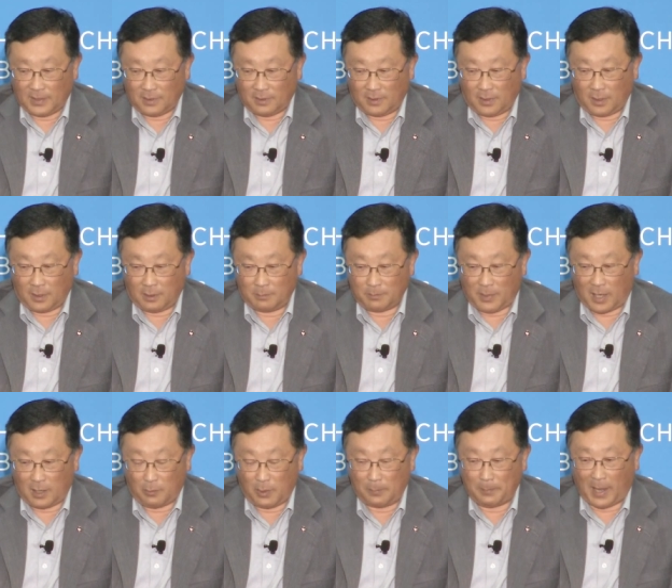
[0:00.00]
um,
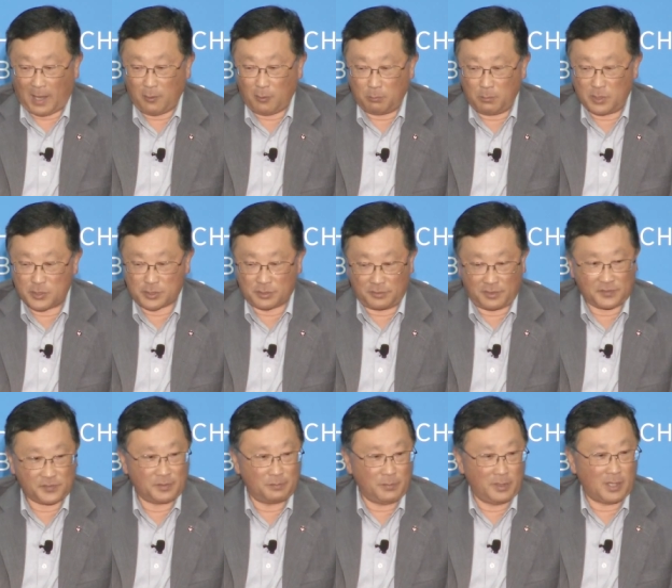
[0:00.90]
by the way, by omission
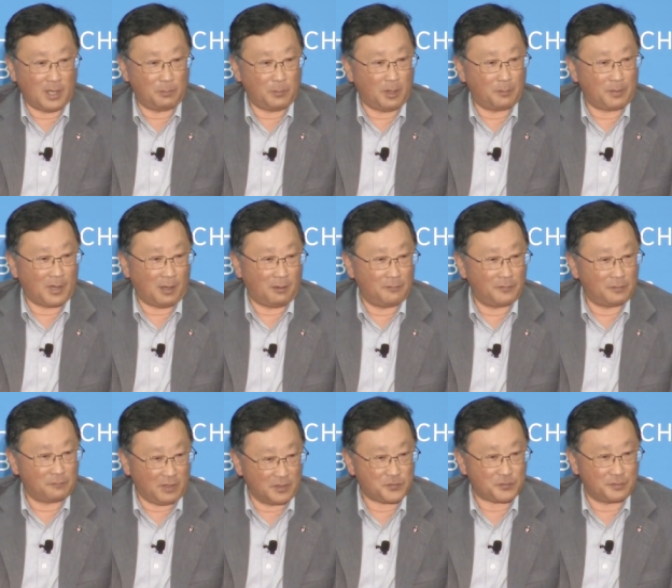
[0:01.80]
doesn't mean I'm not proud of
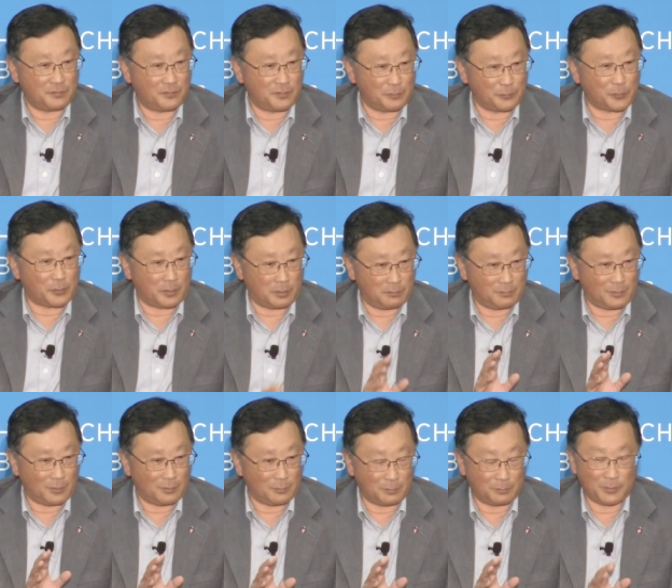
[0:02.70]
the rest of the phone, so,
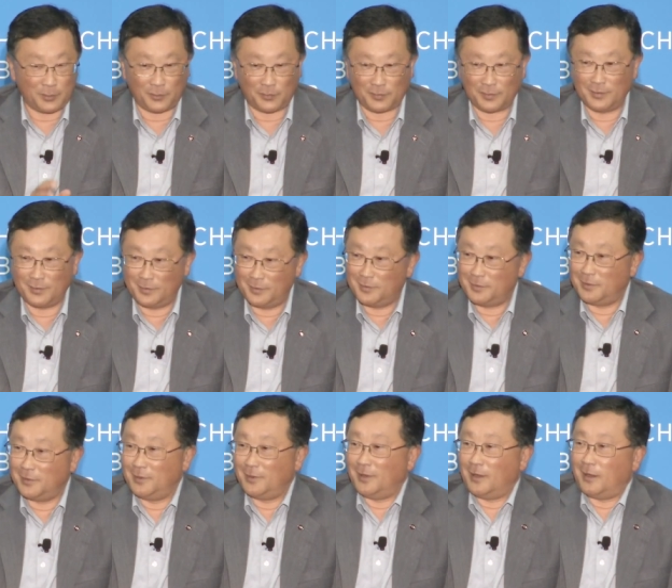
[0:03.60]
so please.
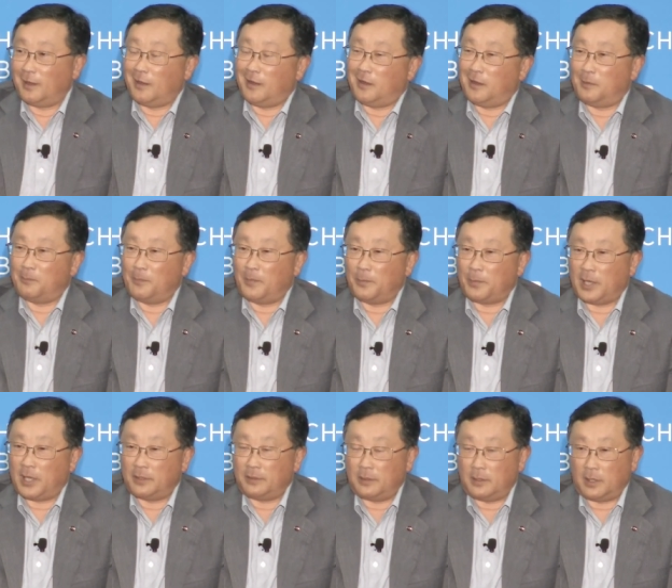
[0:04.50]
Um,
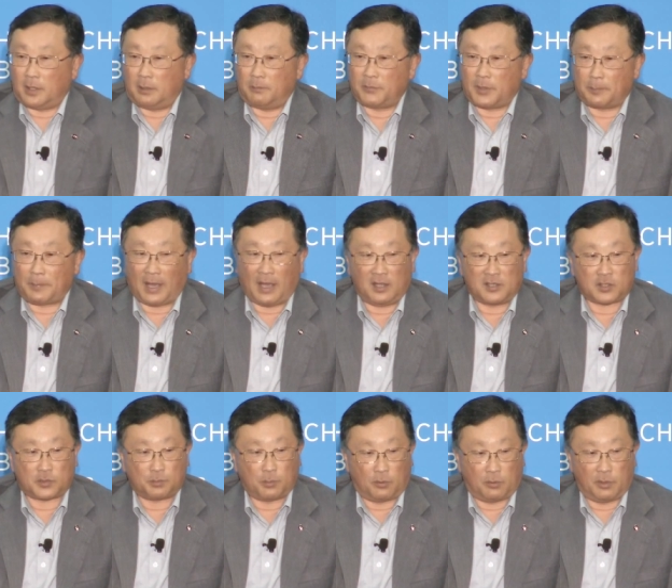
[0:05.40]
but um, the
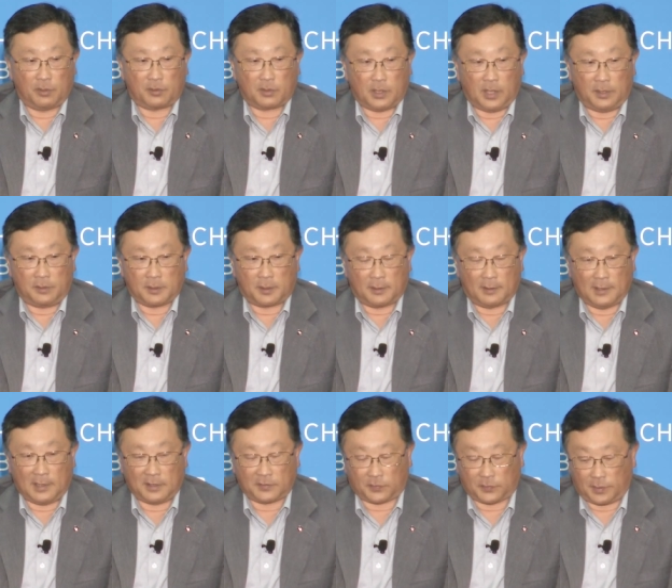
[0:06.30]
Passport and the
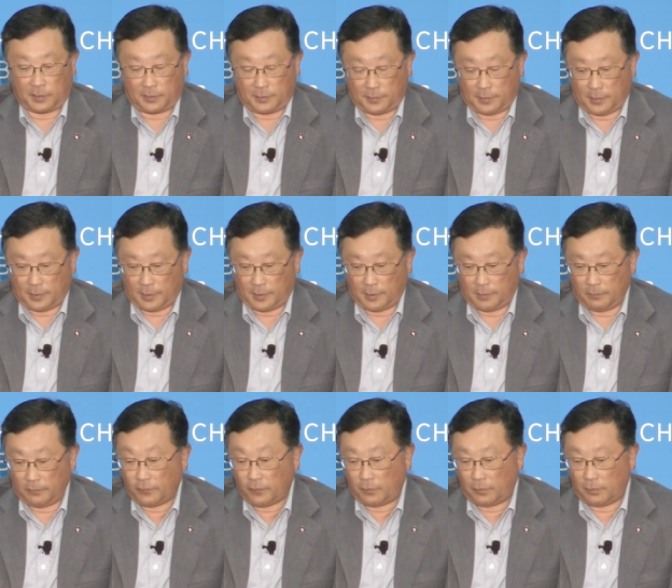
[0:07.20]
Classic
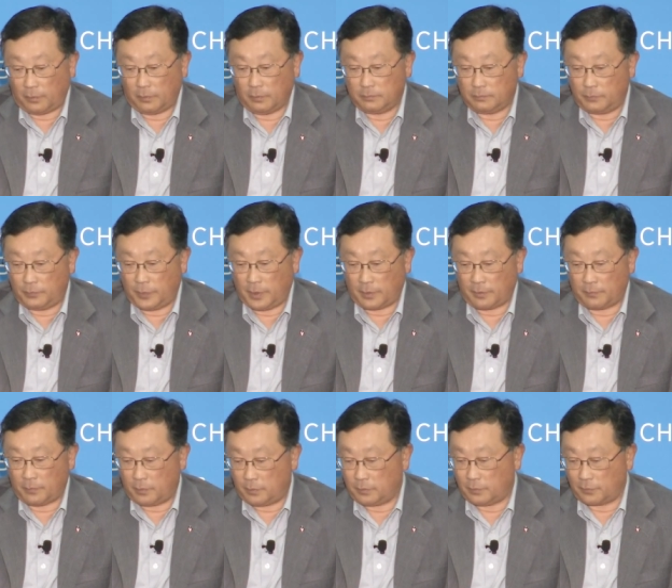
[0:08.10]
um, for their
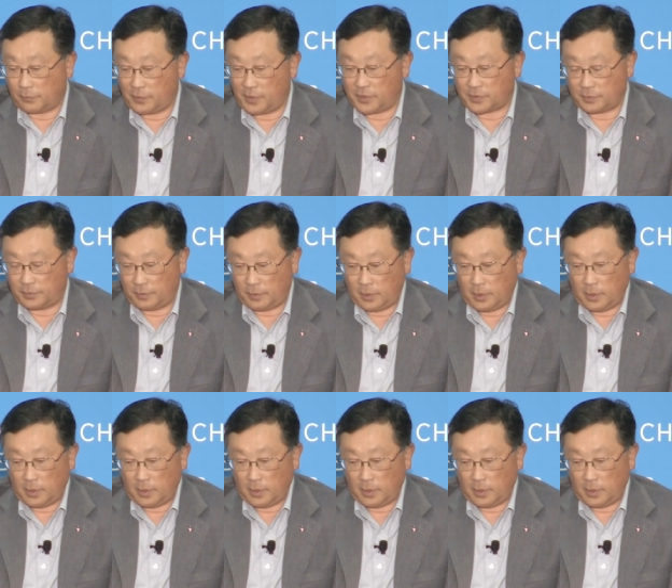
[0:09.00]
reason.